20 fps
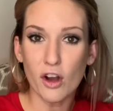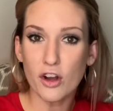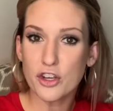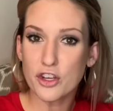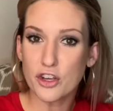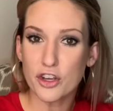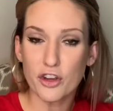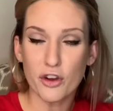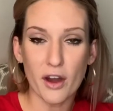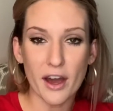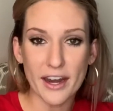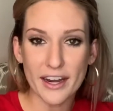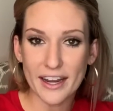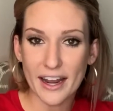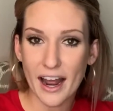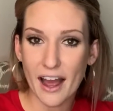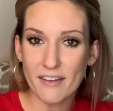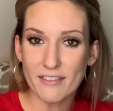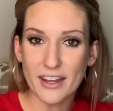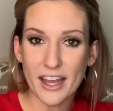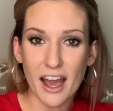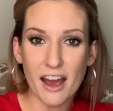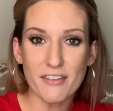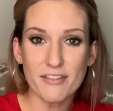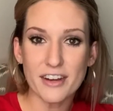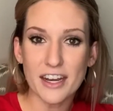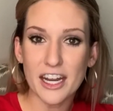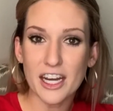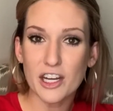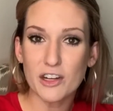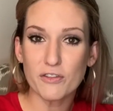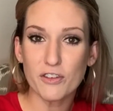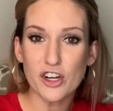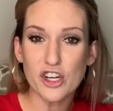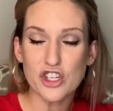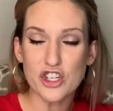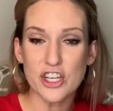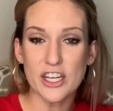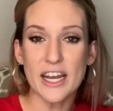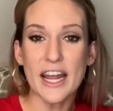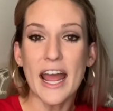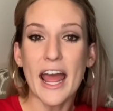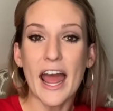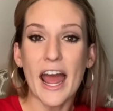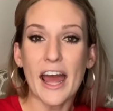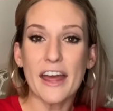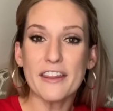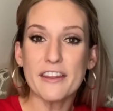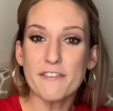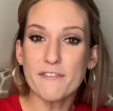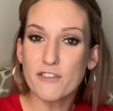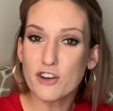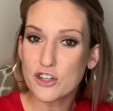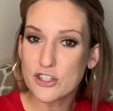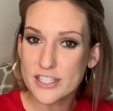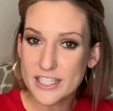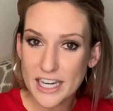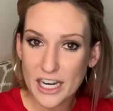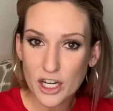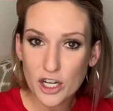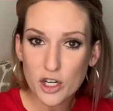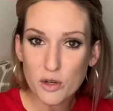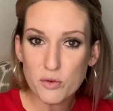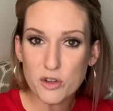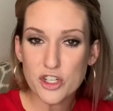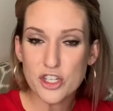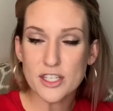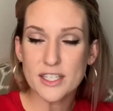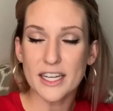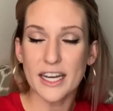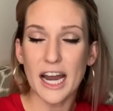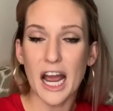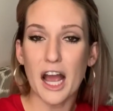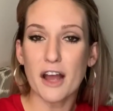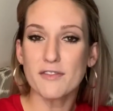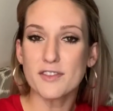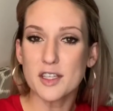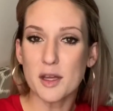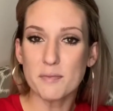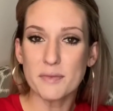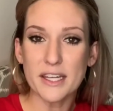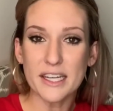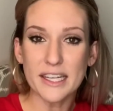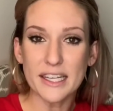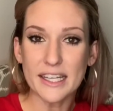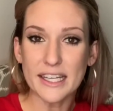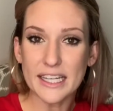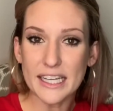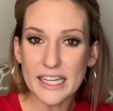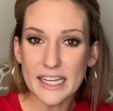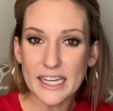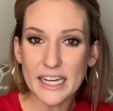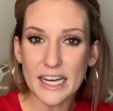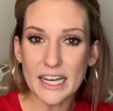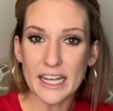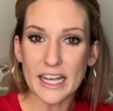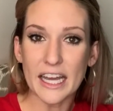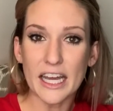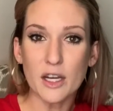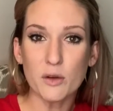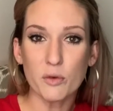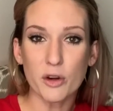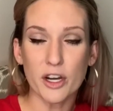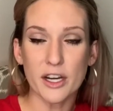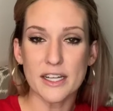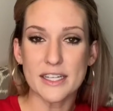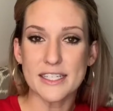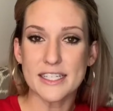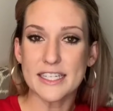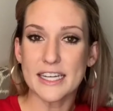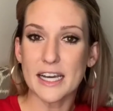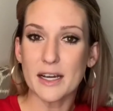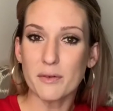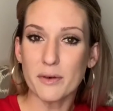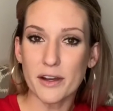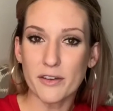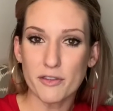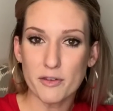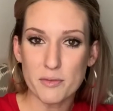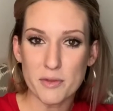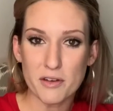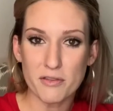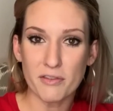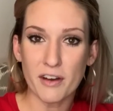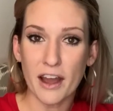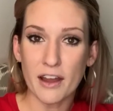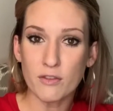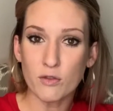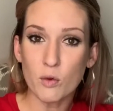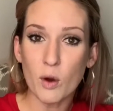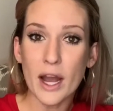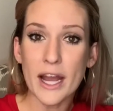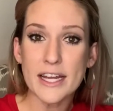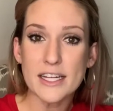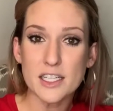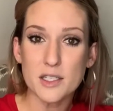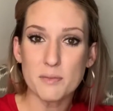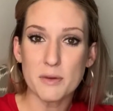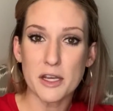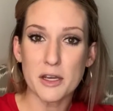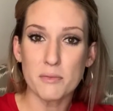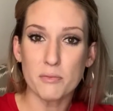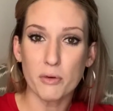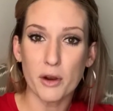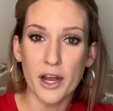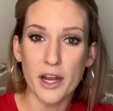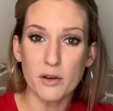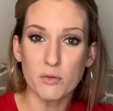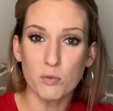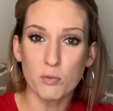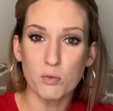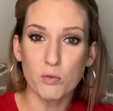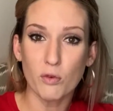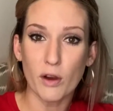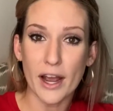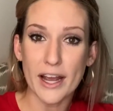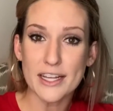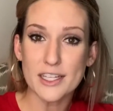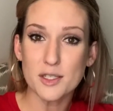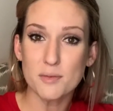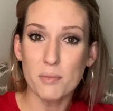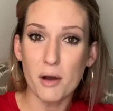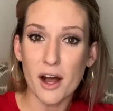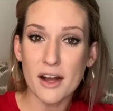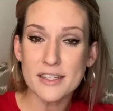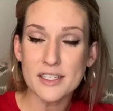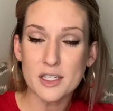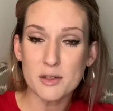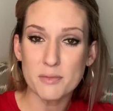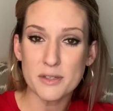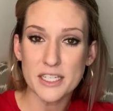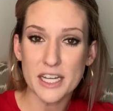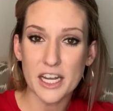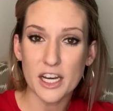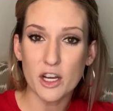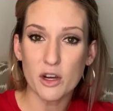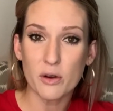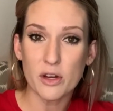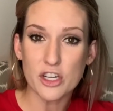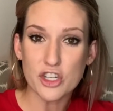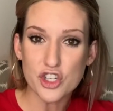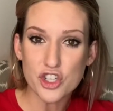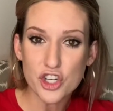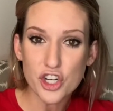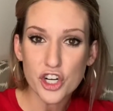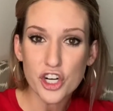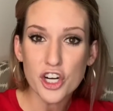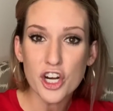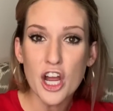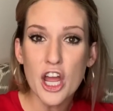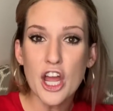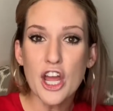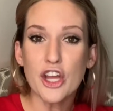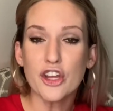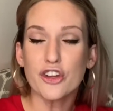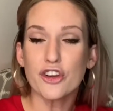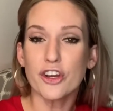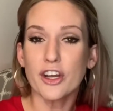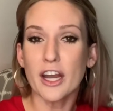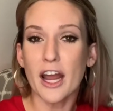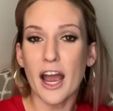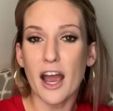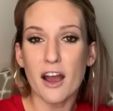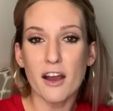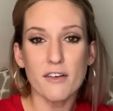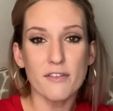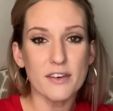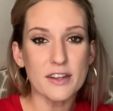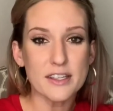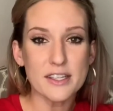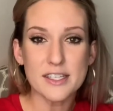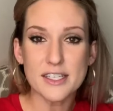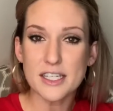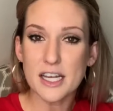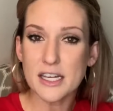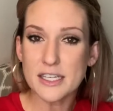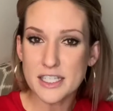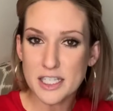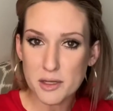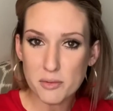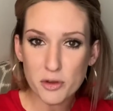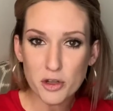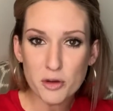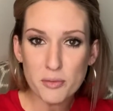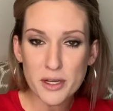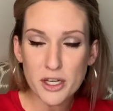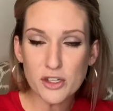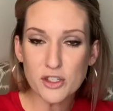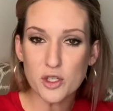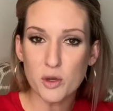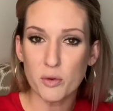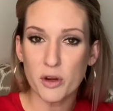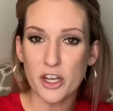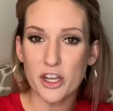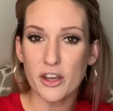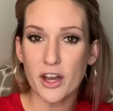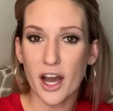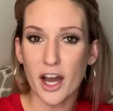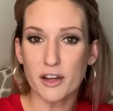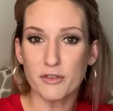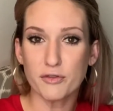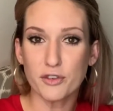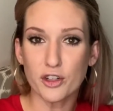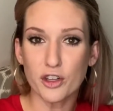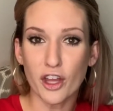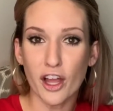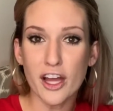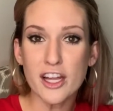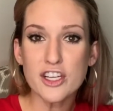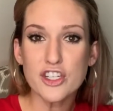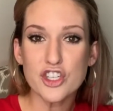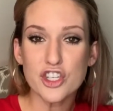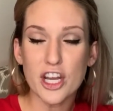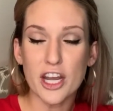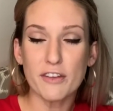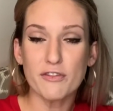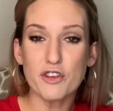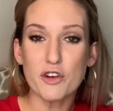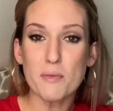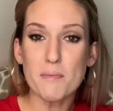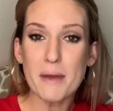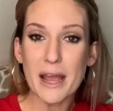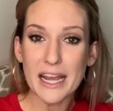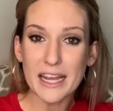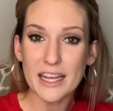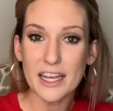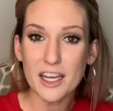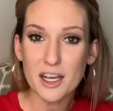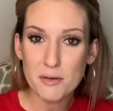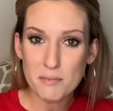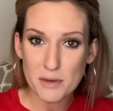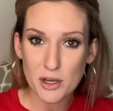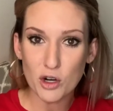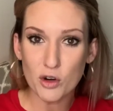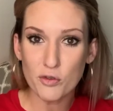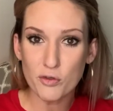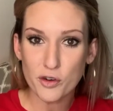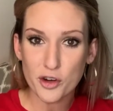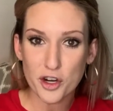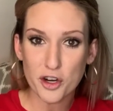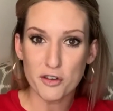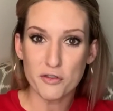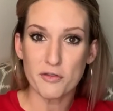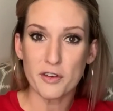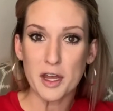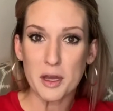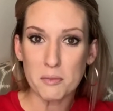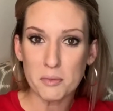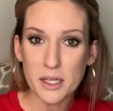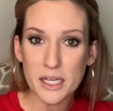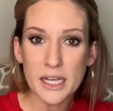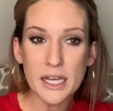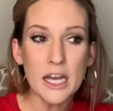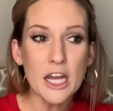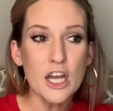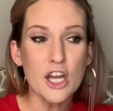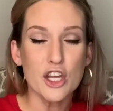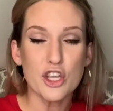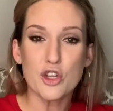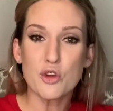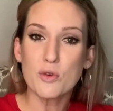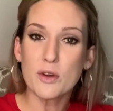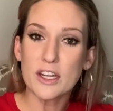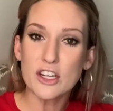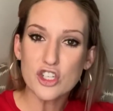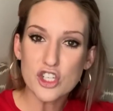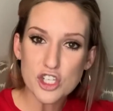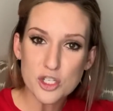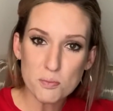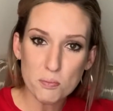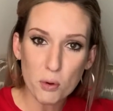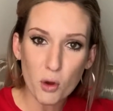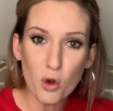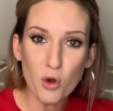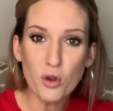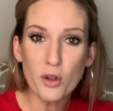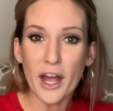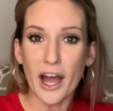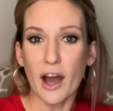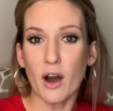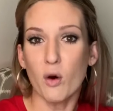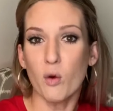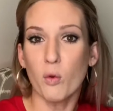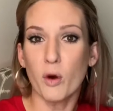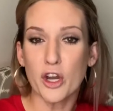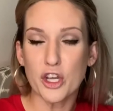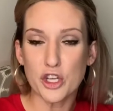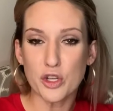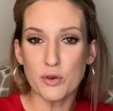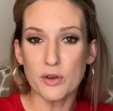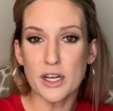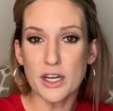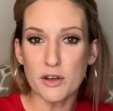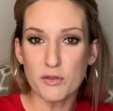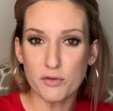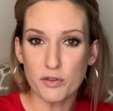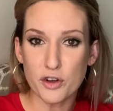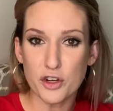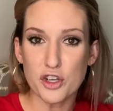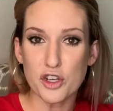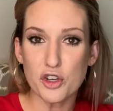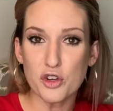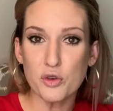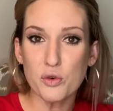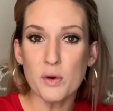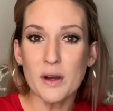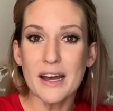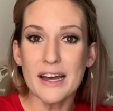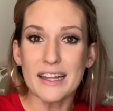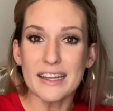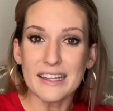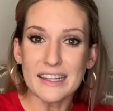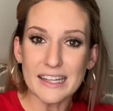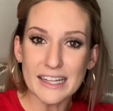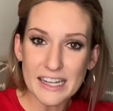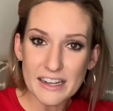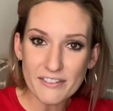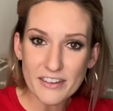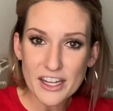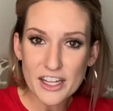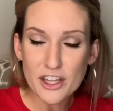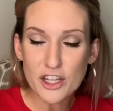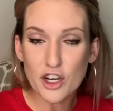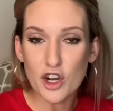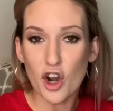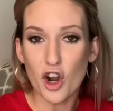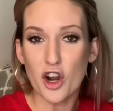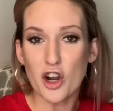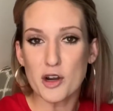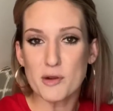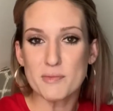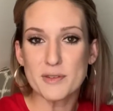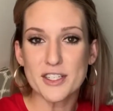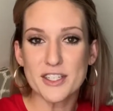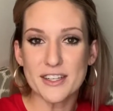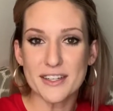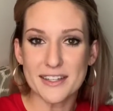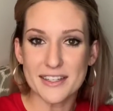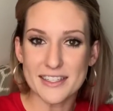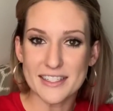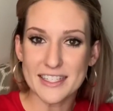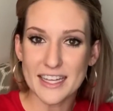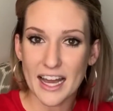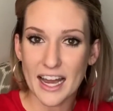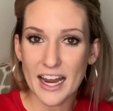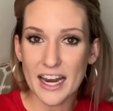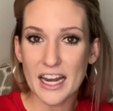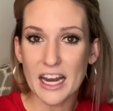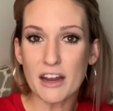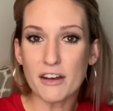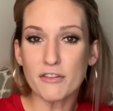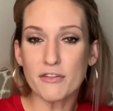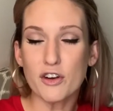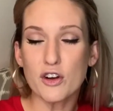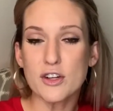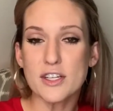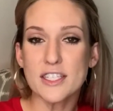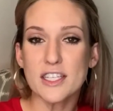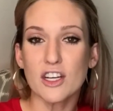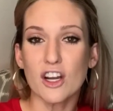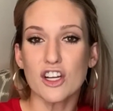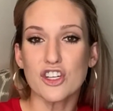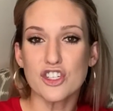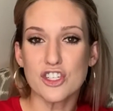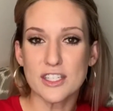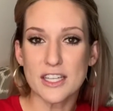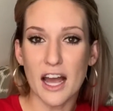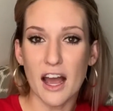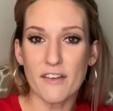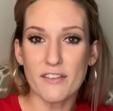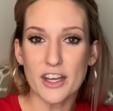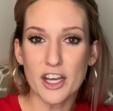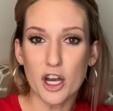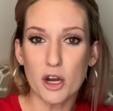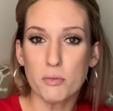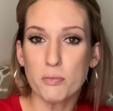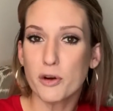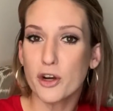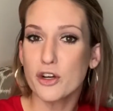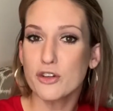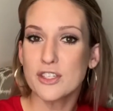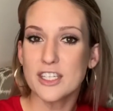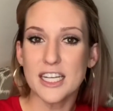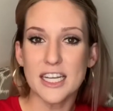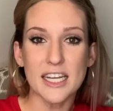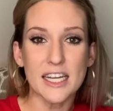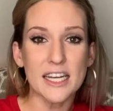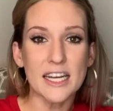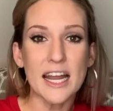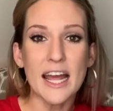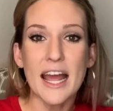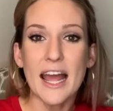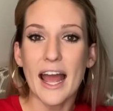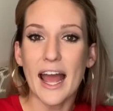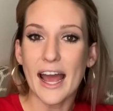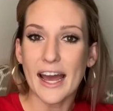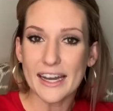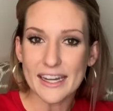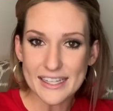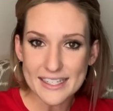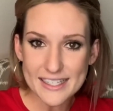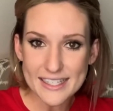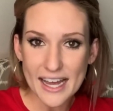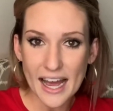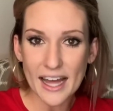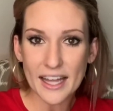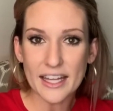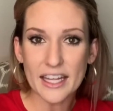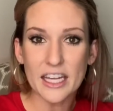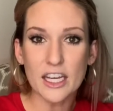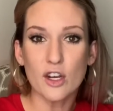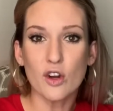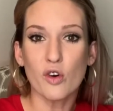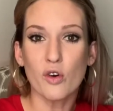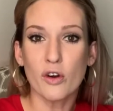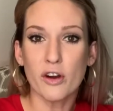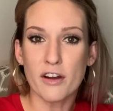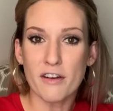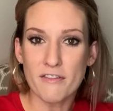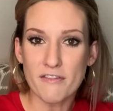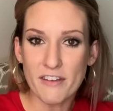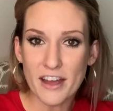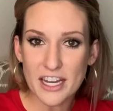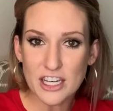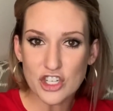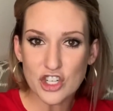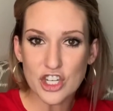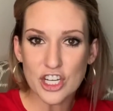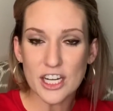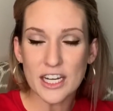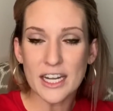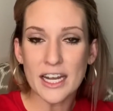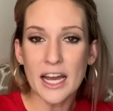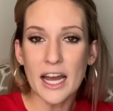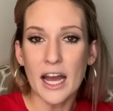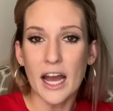you can go ahead and have a caffeinated version. And then for dinner, we're just gonna have something clean. Again, we're gonna stay away from the 5 whites, being bread, rice, pasta, potato, and sugar. You're gonna have a similar meal to what you had for lunch. If you're making a meal for your family, you can just pull out what you need for you, leaving the carbs to the side and focusing on just having a protein and a salad or a veggie,